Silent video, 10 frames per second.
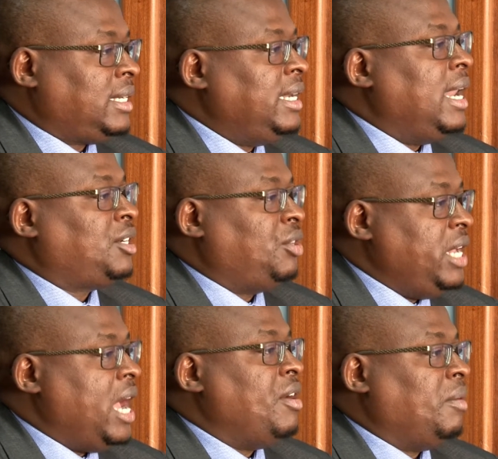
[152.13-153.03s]

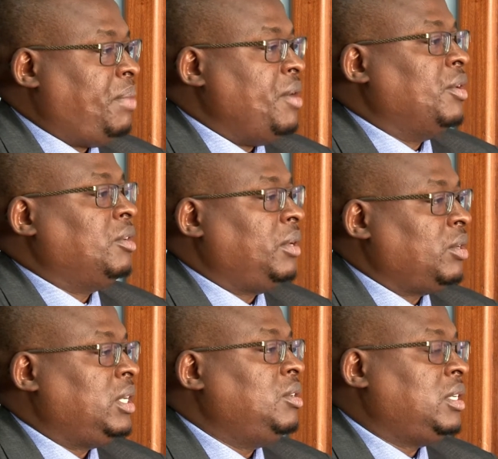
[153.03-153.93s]
electioneering period,
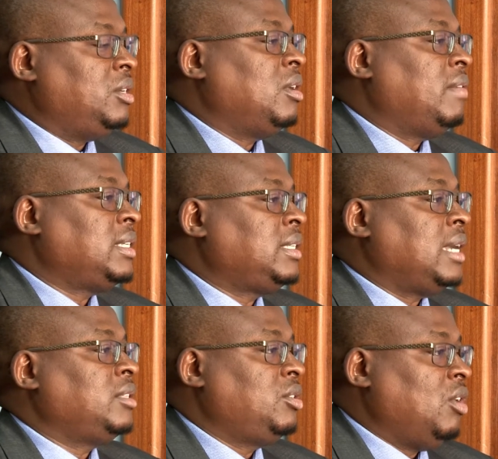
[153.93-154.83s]
because then you tend to have a
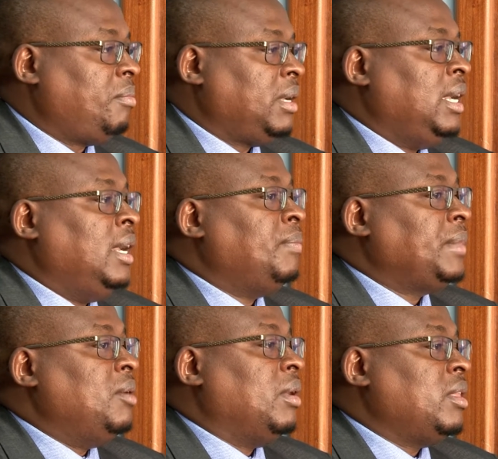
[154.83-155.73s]
start-stop.
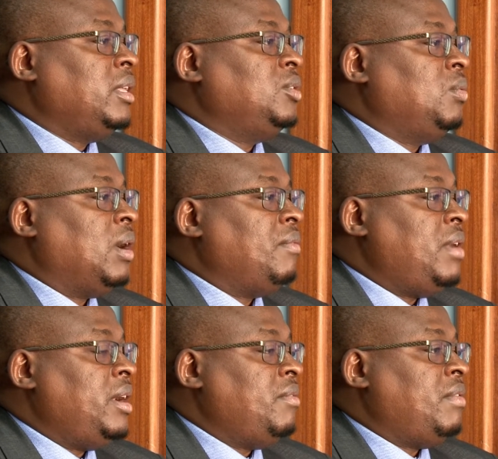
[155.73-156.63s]
And one of the things we were
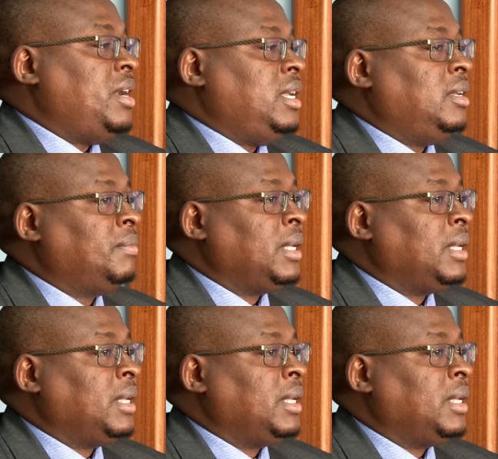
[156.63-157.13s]
very, very